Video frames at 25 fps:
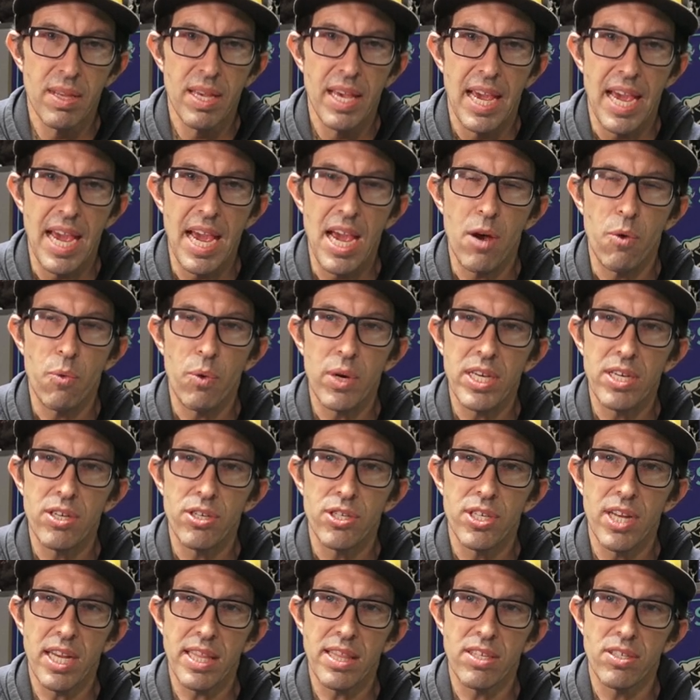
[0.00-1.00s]
and when you
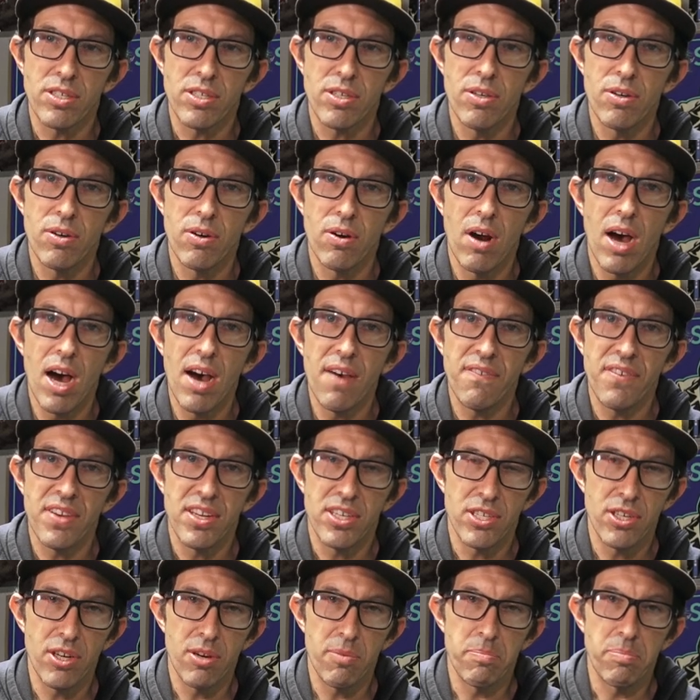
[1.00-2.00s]
shut the scooter off,
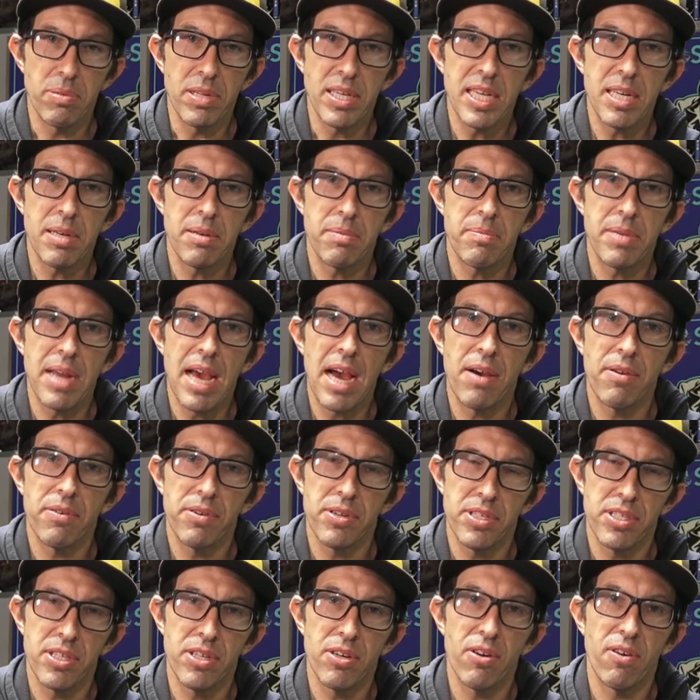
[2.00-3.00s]
it should bleed down
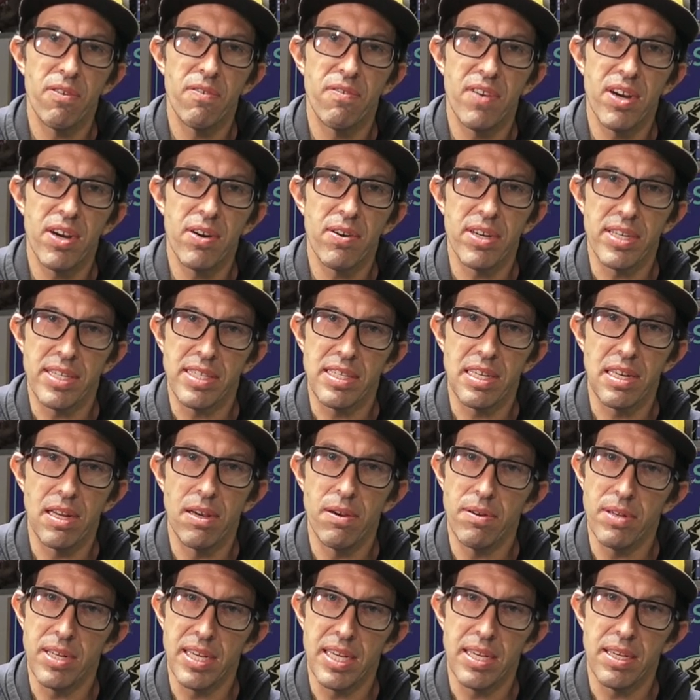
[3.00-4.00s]
to zero very
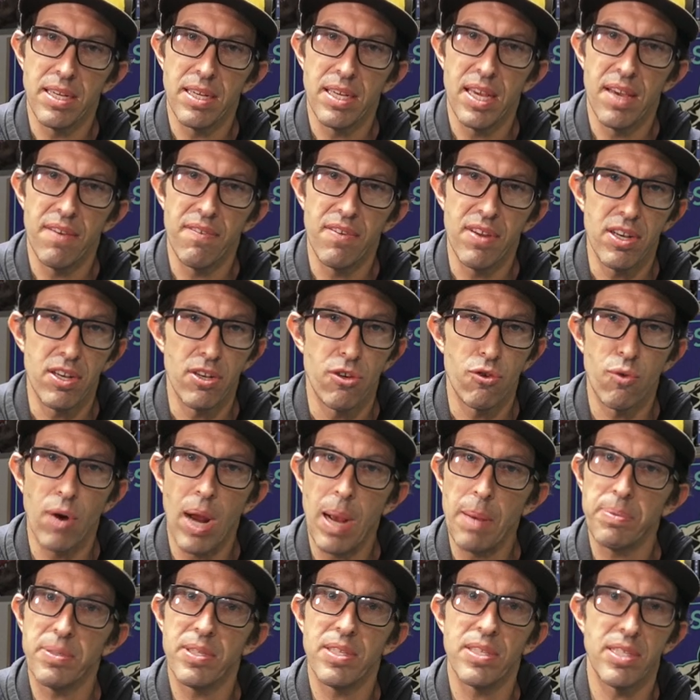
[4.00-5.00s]
slowly. If it
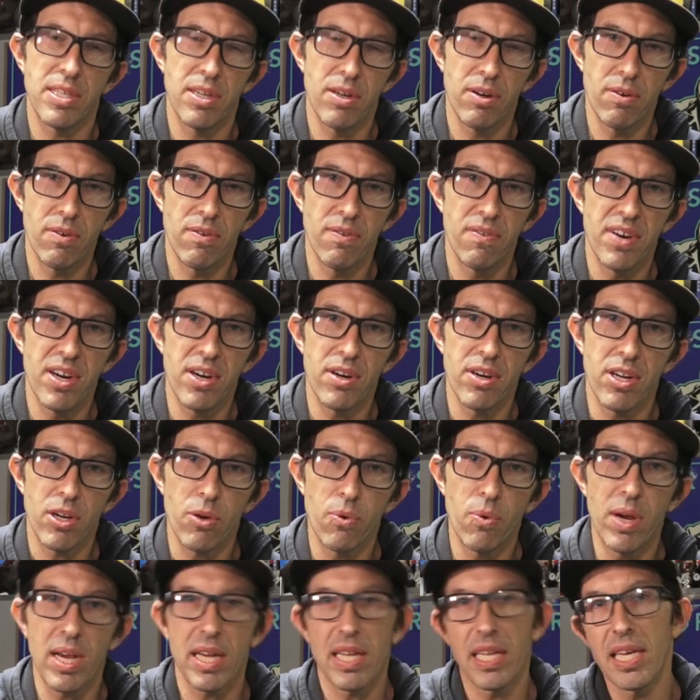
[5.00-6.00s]
drops to zero very
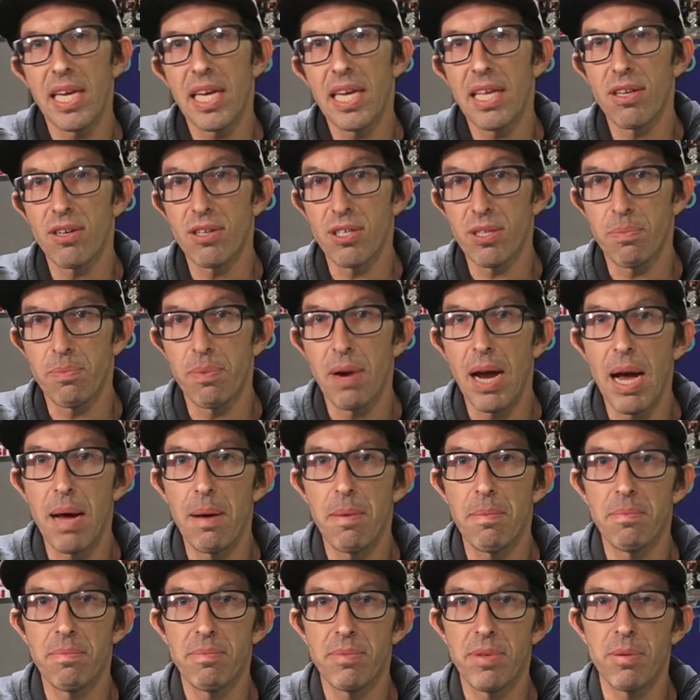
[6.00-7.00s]
quickly, there's a
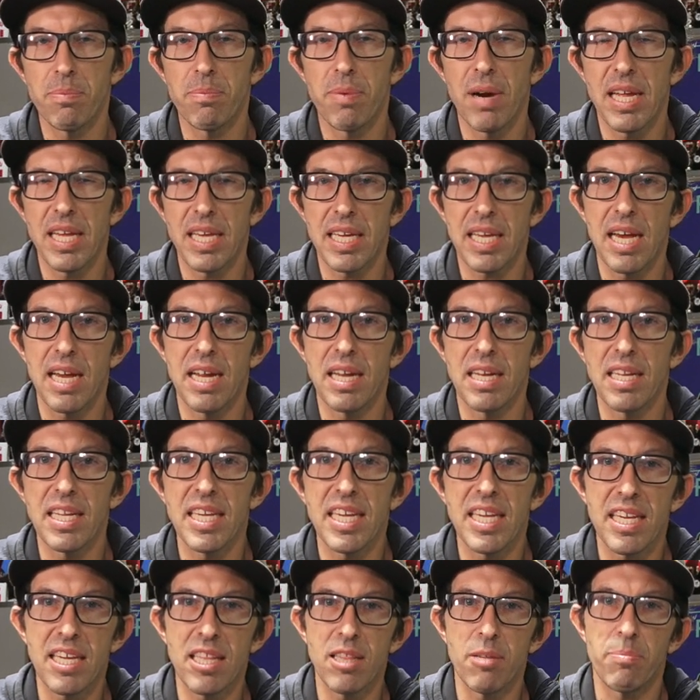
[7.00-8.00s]
problem. You probably got a
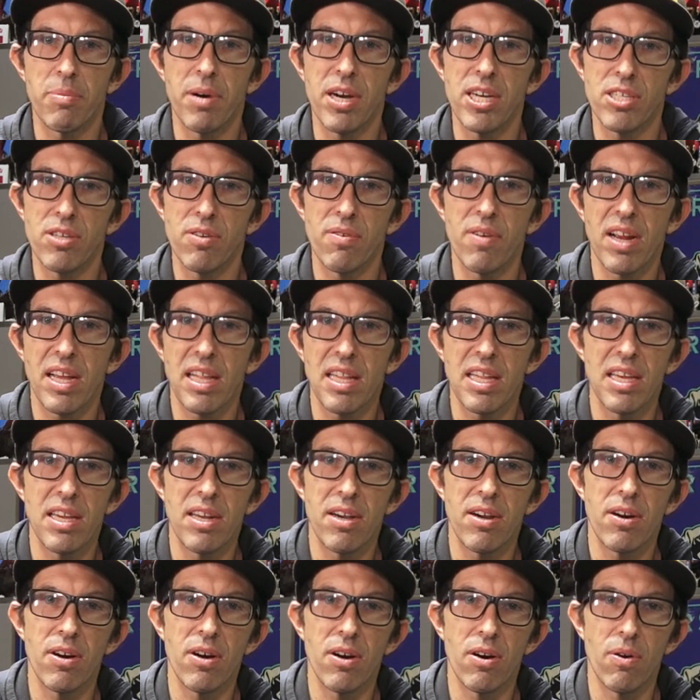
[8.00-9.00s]
leak in the pressure
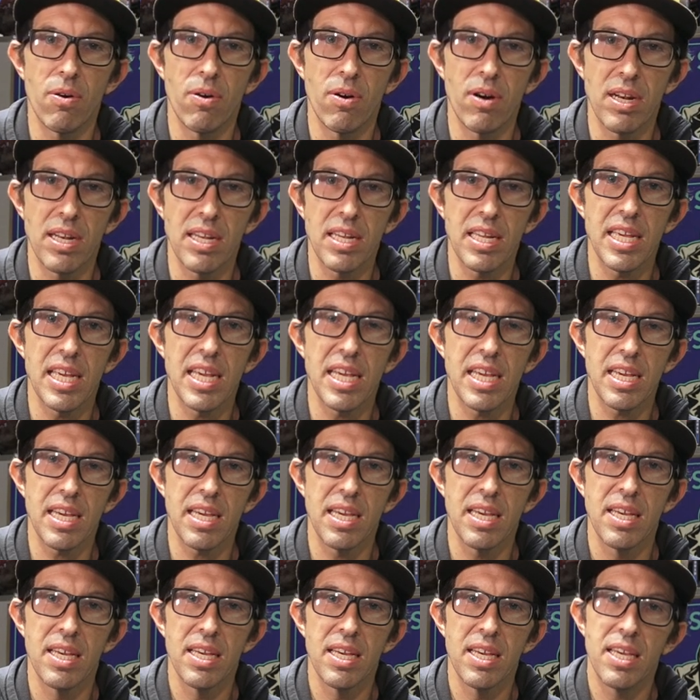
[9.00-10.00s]
regulator or a leak
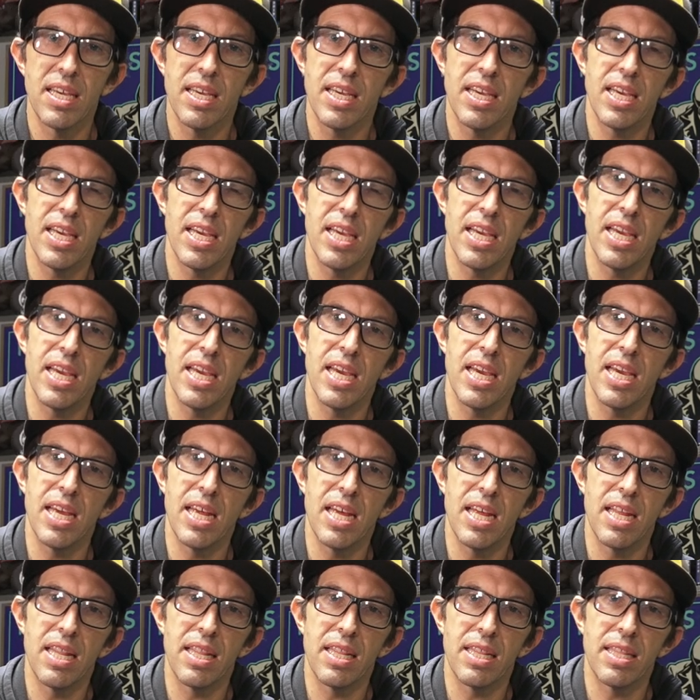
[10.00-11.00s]

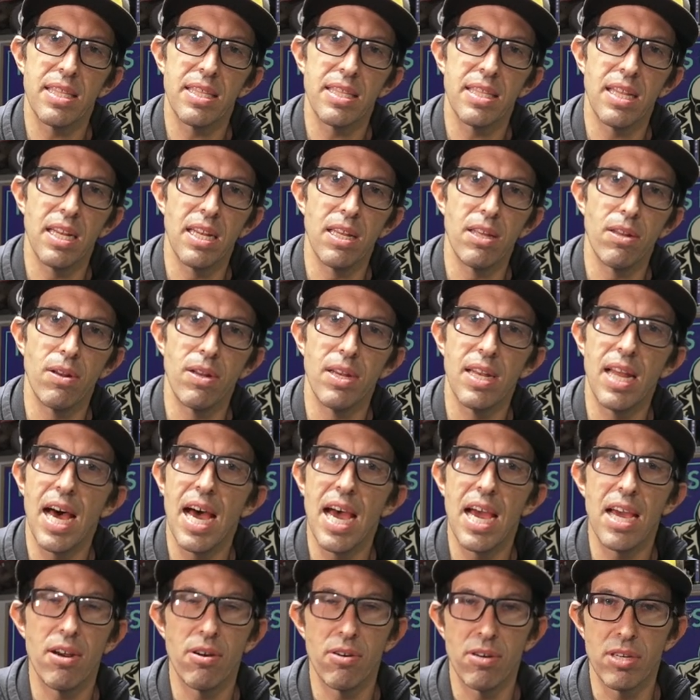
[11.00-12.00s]
in the little
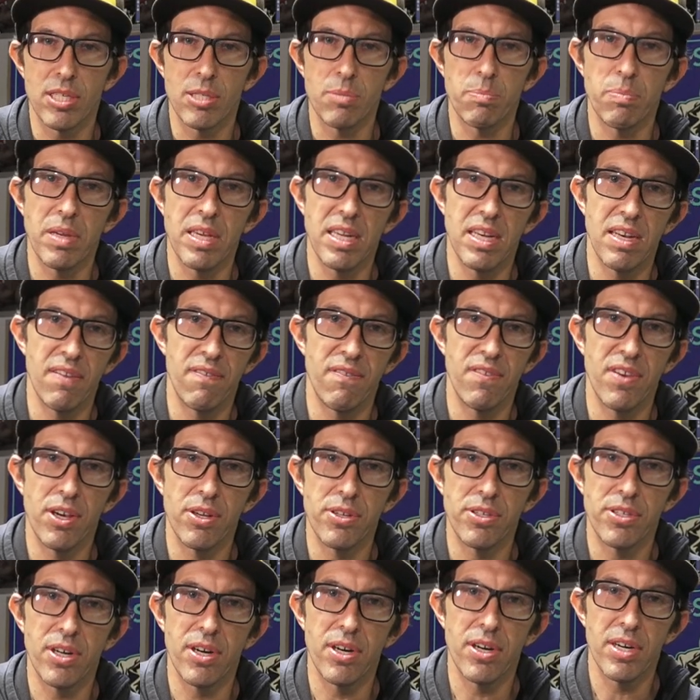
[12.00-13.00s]
line or a split in the
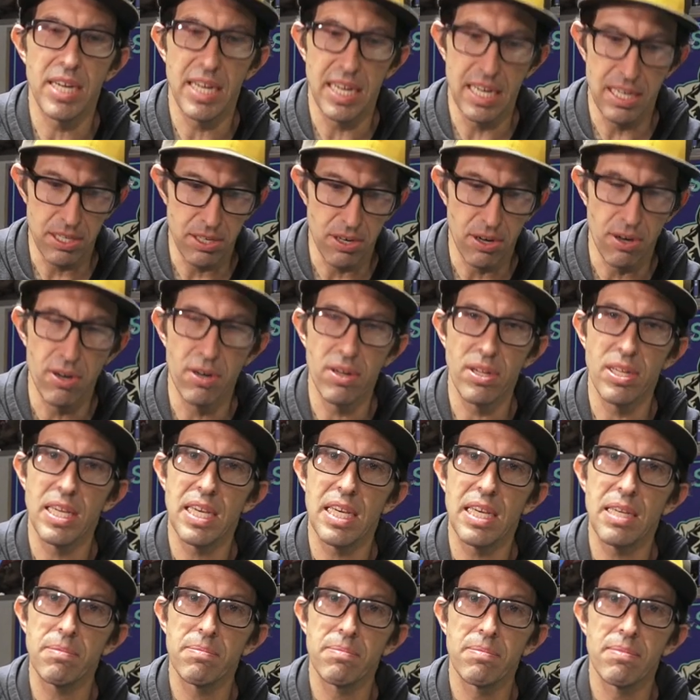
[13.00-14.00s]
filter
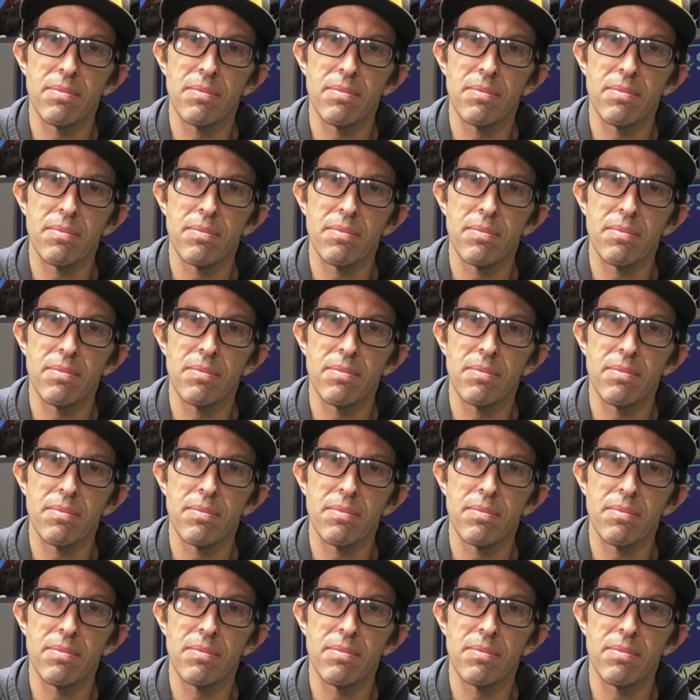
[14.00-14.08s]
internally.